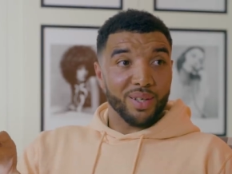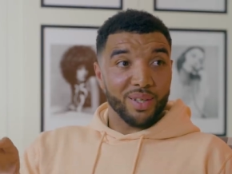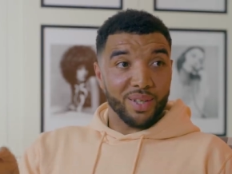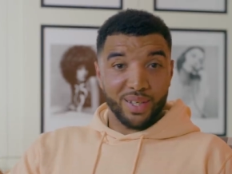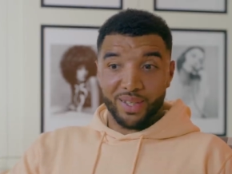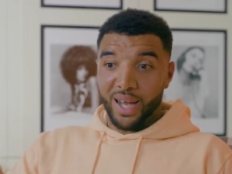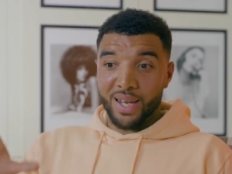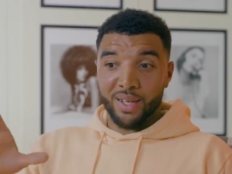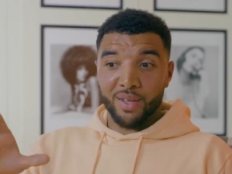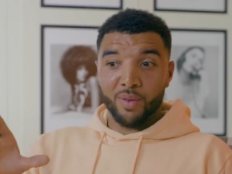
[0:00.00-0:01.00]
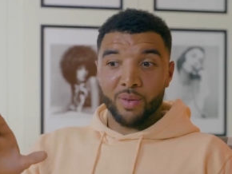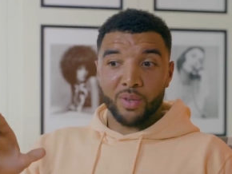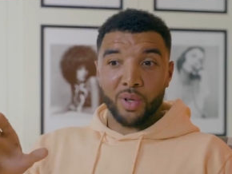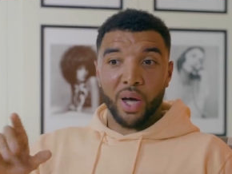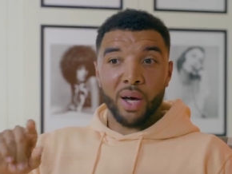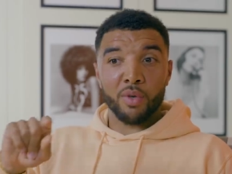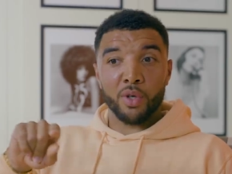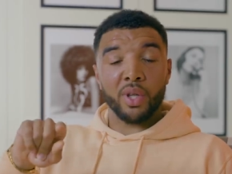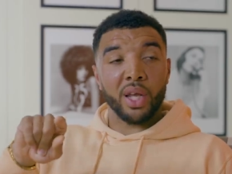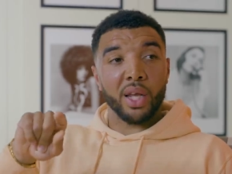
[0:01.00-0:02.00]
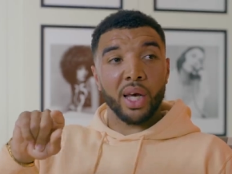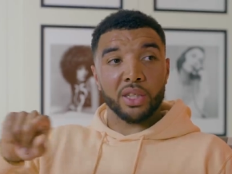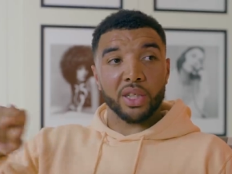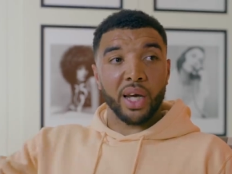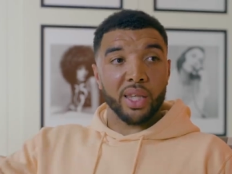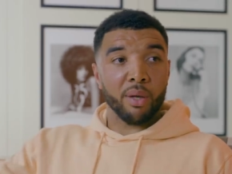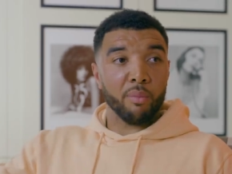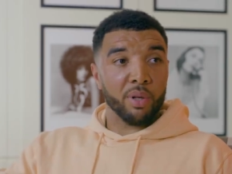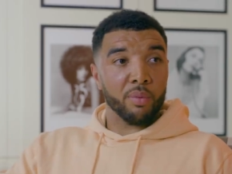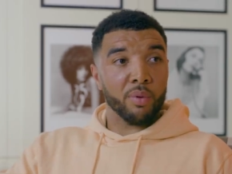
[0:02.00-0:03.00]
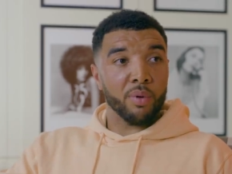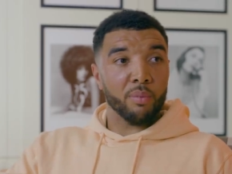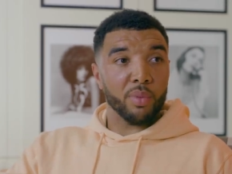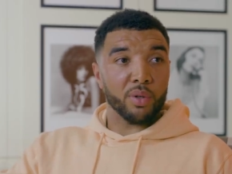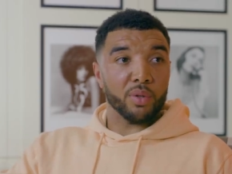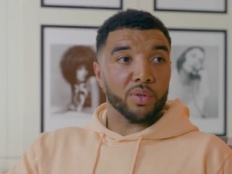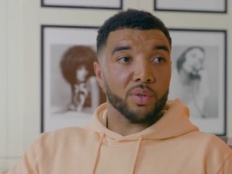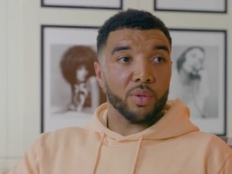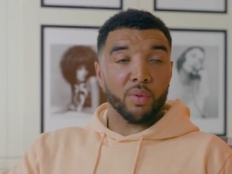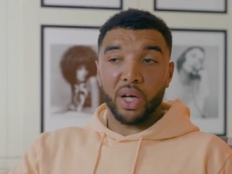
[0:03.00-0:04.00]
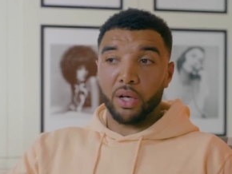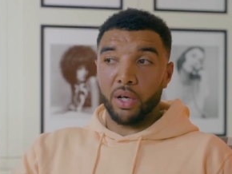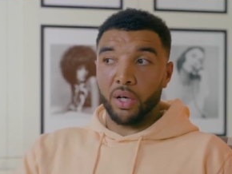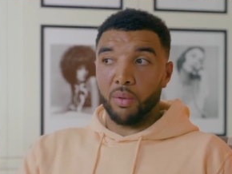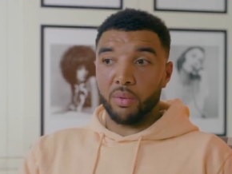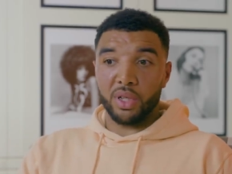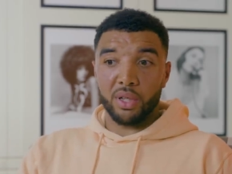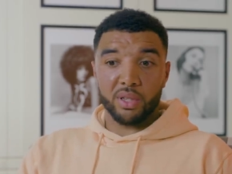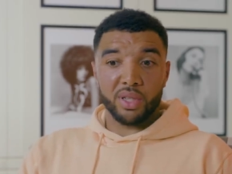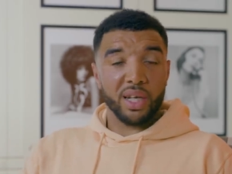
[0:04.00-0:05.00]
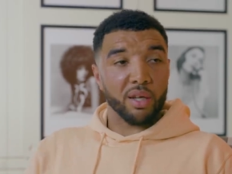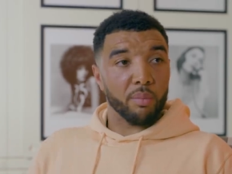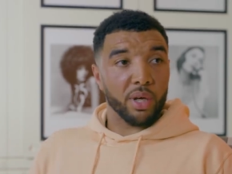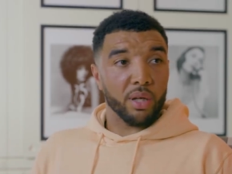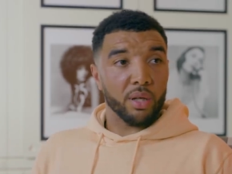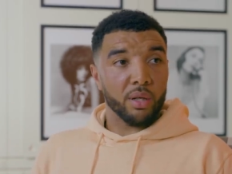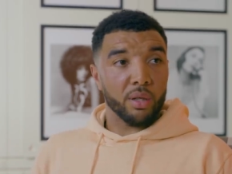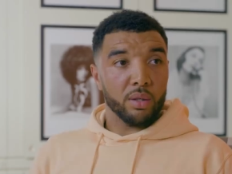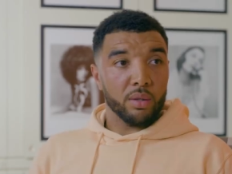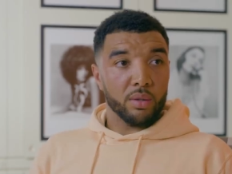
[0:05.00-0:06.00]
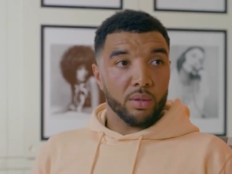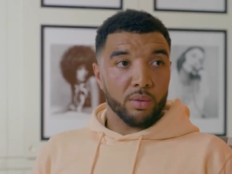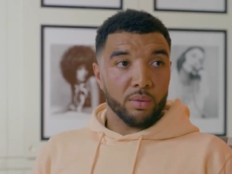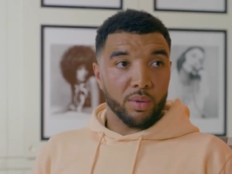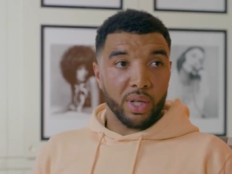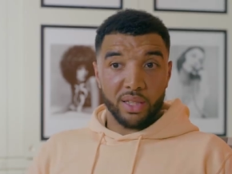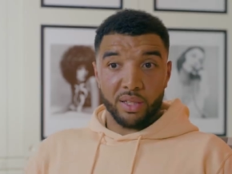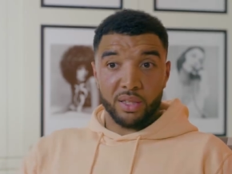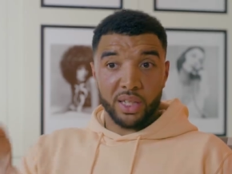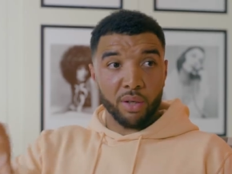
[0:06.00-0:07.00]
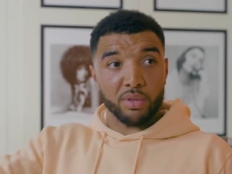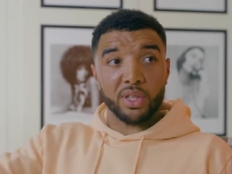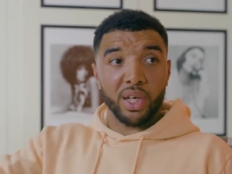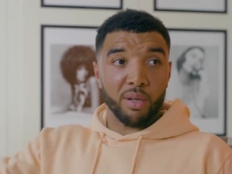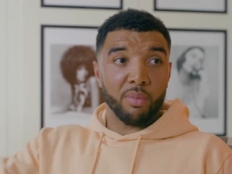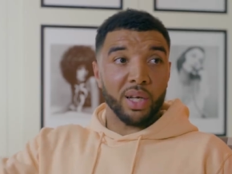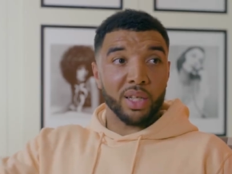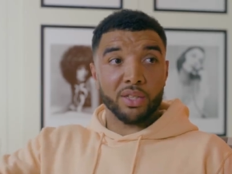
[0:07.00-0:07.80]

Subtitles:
Yeah, and so how do you then educate them people? Mm-hmm. Because all that guy got was a stadium ban. Mm-hmm. And that's a Chelsea stadium ban.